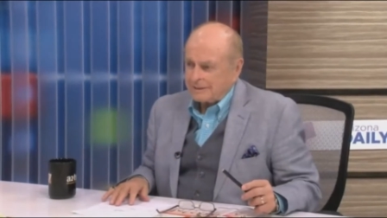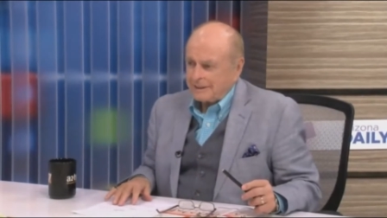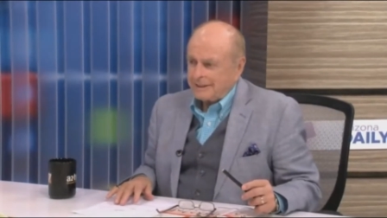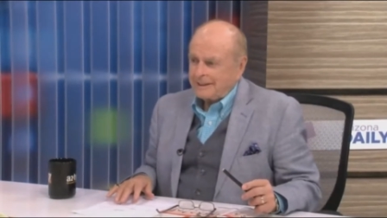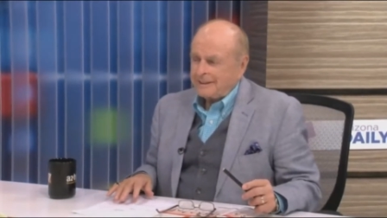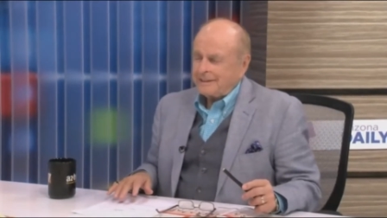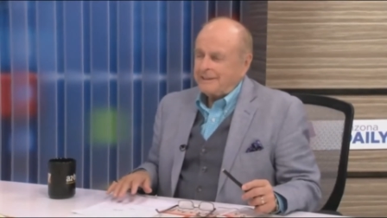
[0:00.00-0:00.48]
Yeah.
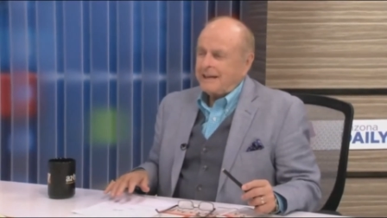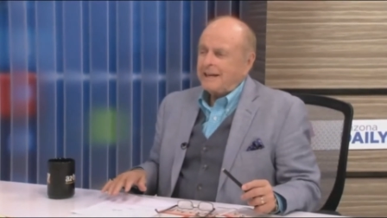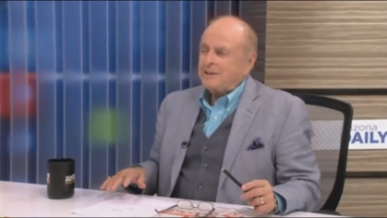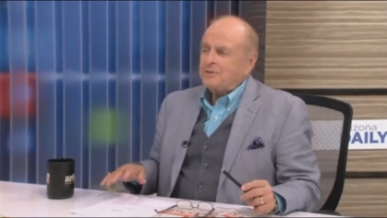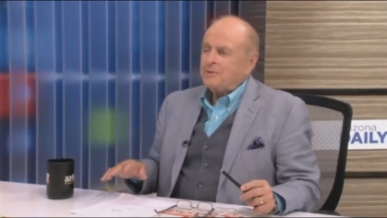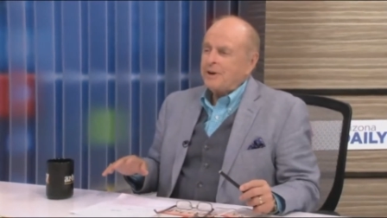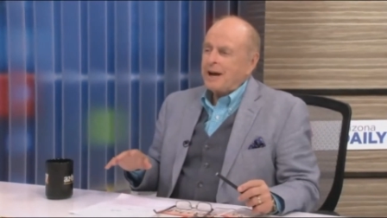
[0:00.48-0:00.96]

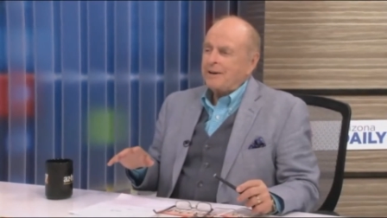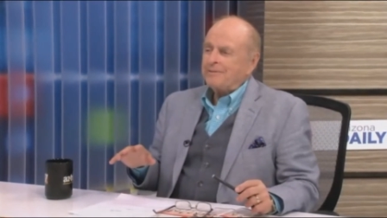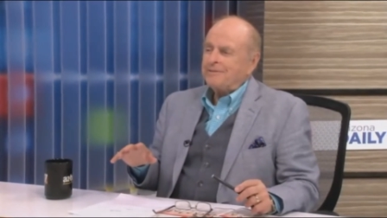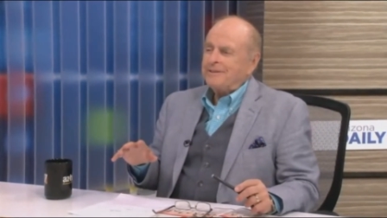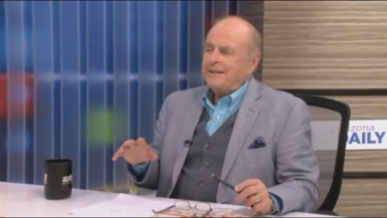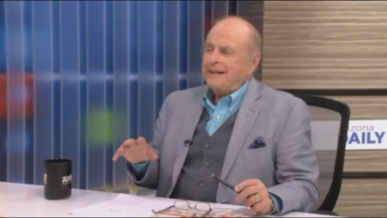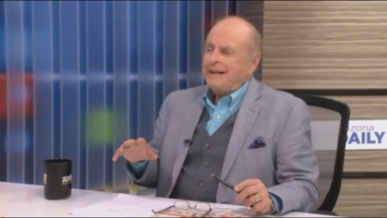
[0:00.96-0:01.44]
That
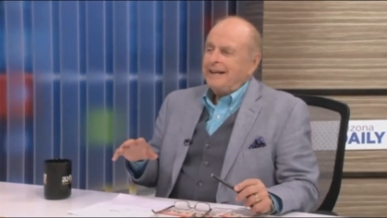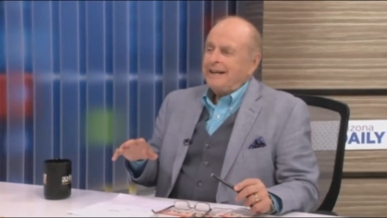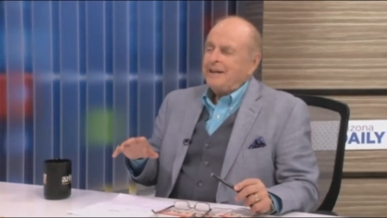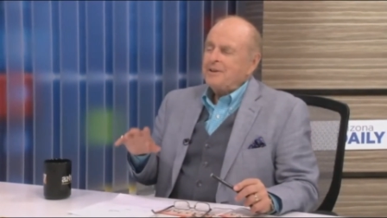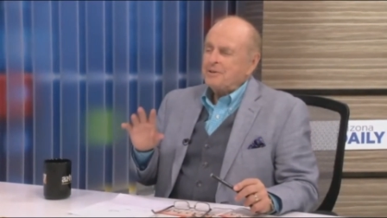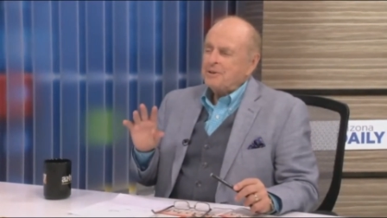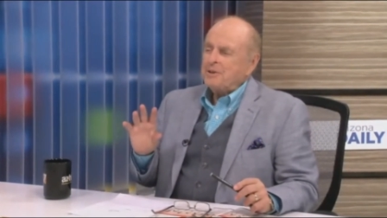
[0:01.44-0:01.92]
draft
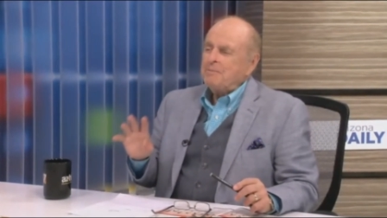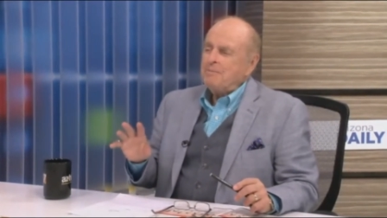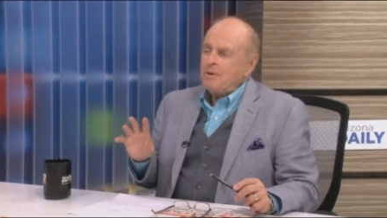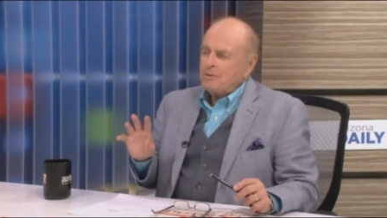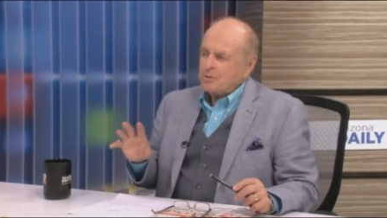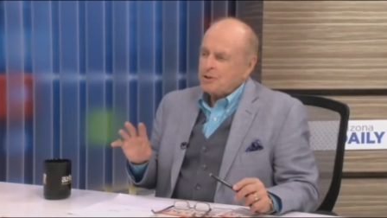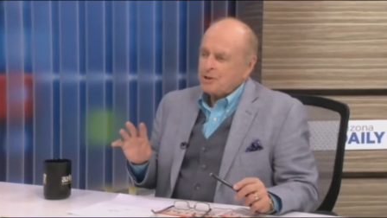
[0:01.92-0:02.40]
is the
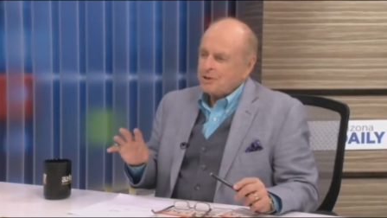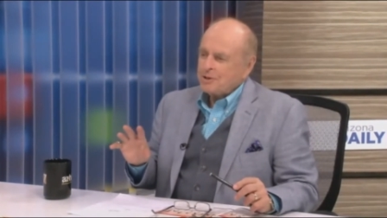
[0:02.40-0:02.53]
most